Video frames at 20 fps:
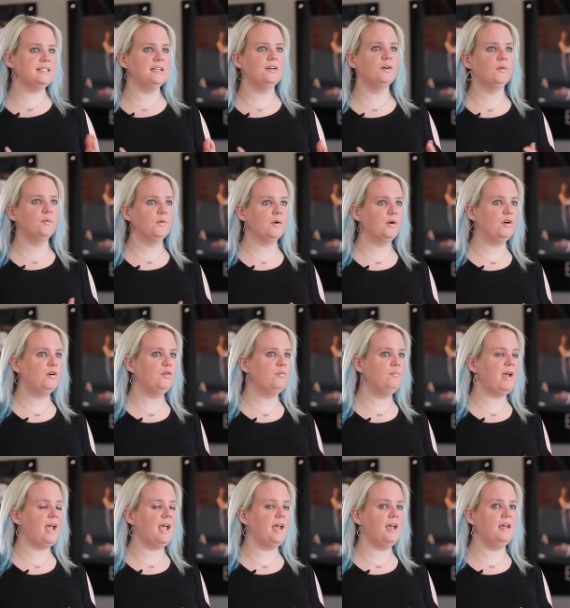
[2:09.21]
single
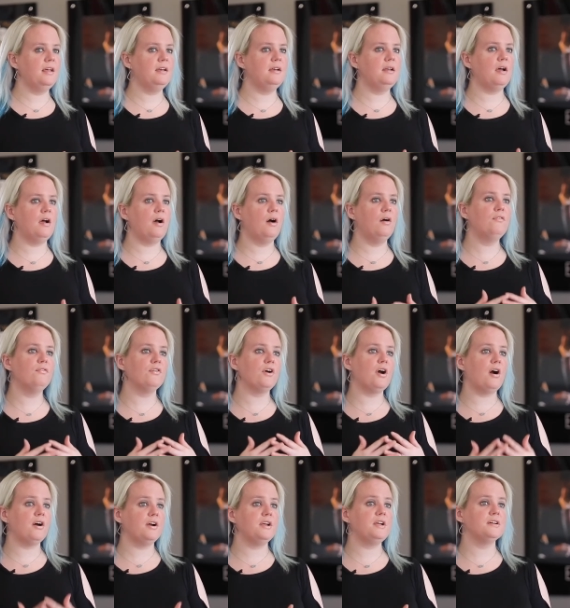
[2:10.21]
room, and over
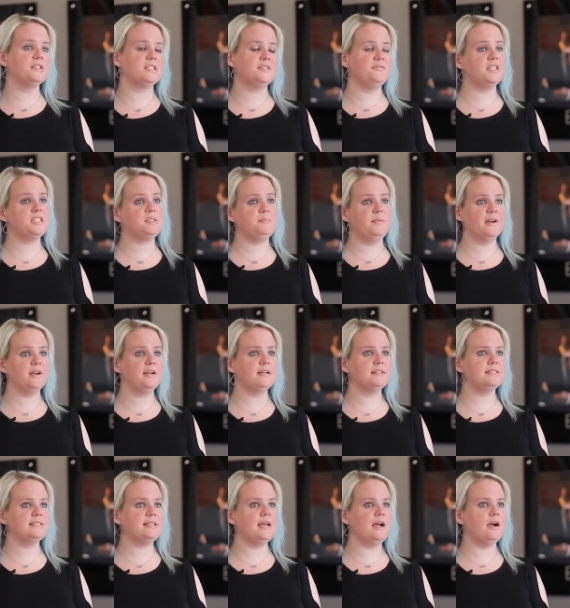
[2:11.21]
our years of
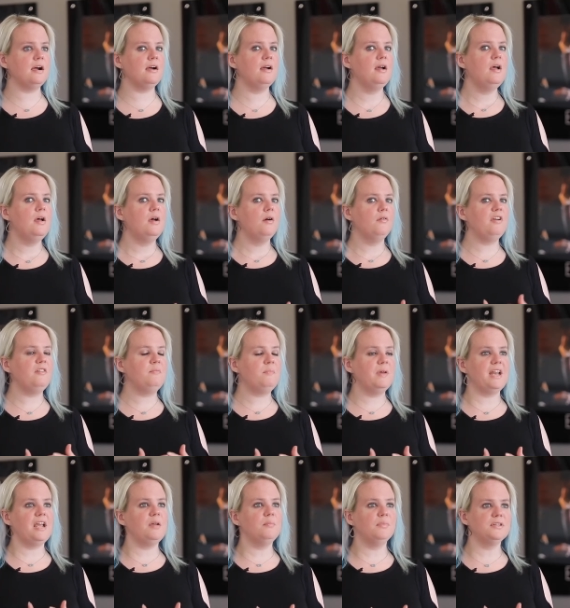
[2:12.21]
experience there, we've
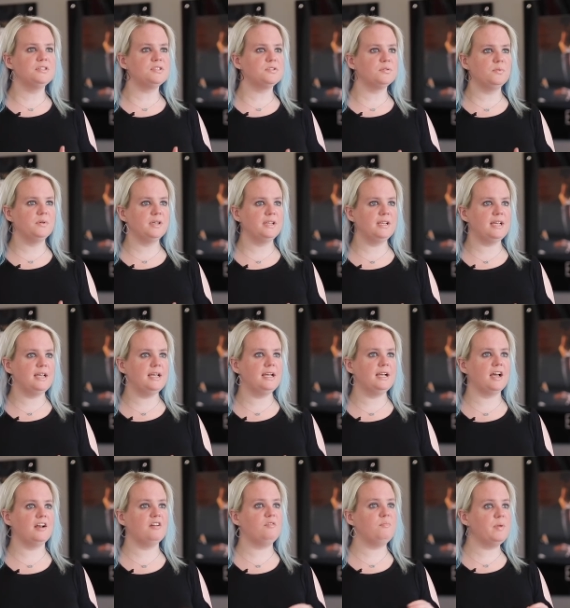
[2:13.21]
been able to really
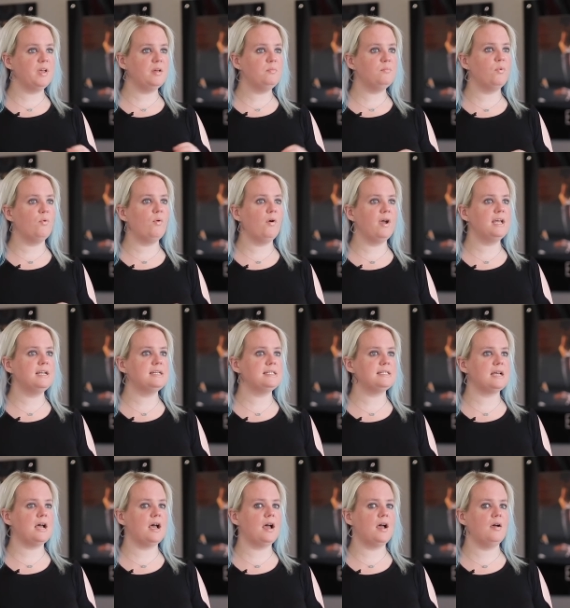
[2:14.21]
kind of
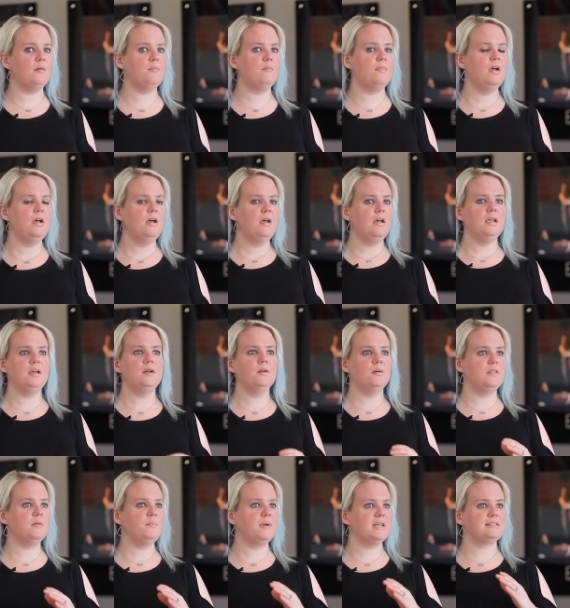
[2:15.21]
pinpoint, um, you
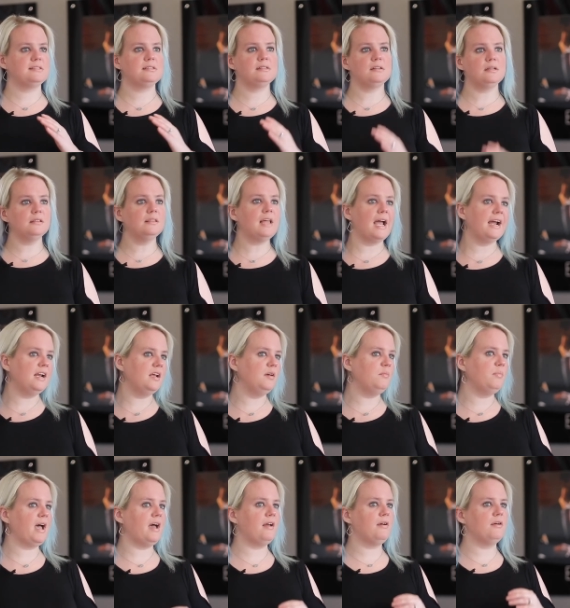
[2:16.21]
know, the best
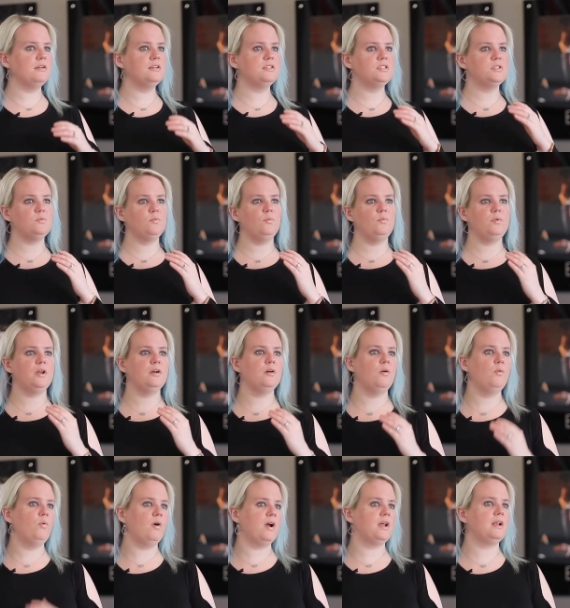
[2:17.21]
lighting patterns. You
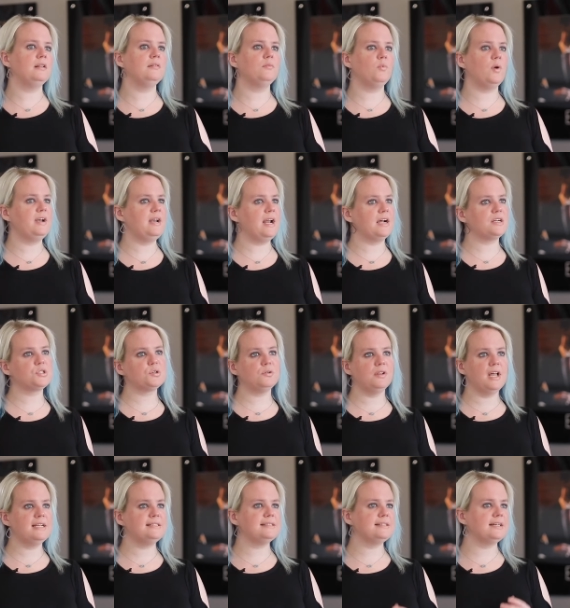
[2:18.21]
know, what what
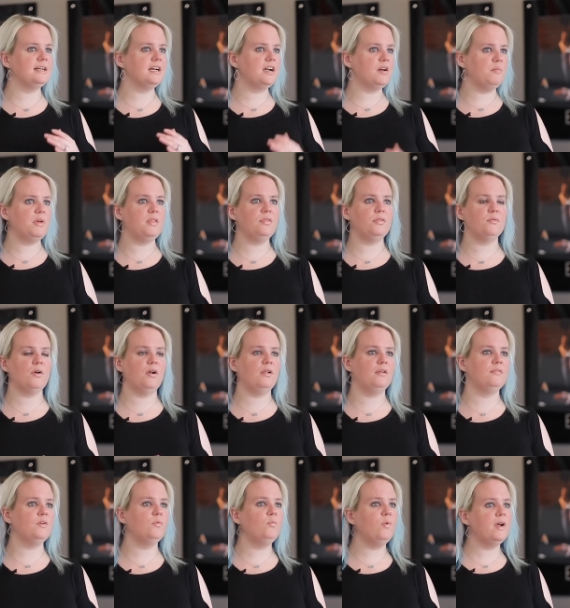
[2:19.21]
natural light's going to come in through
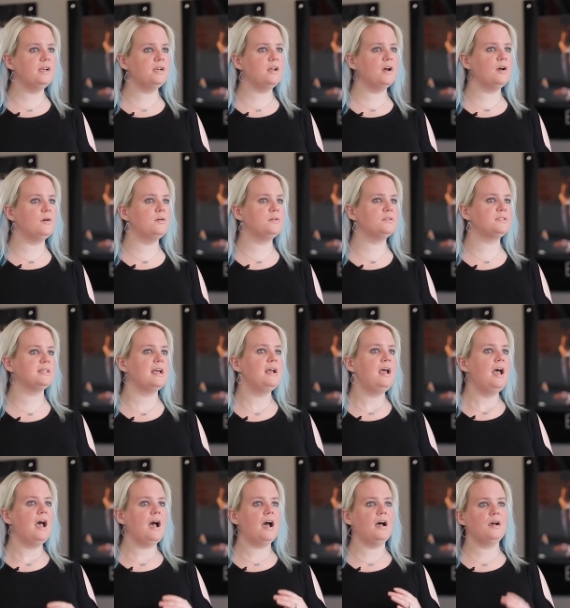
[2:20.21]
all of the windows,
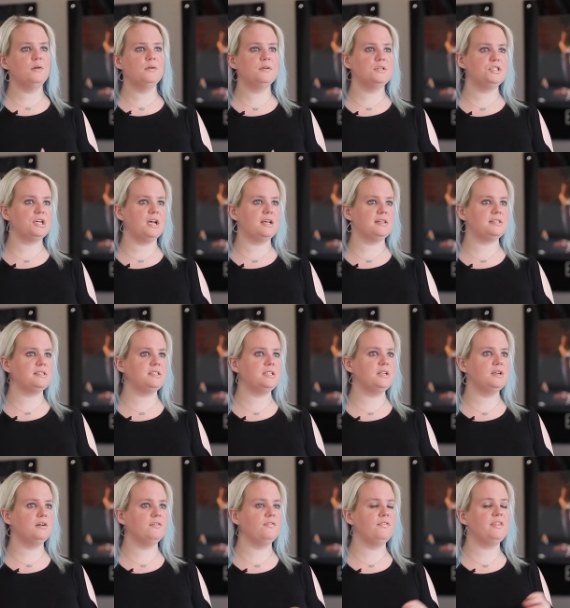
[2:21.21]
how to adjust,
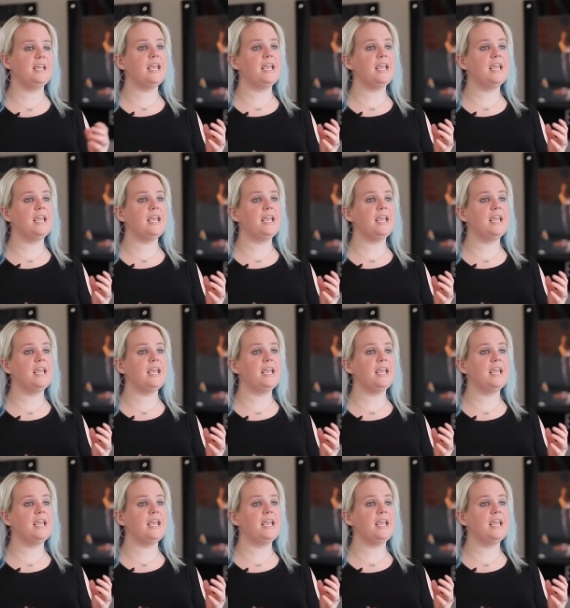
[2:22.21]
you know, for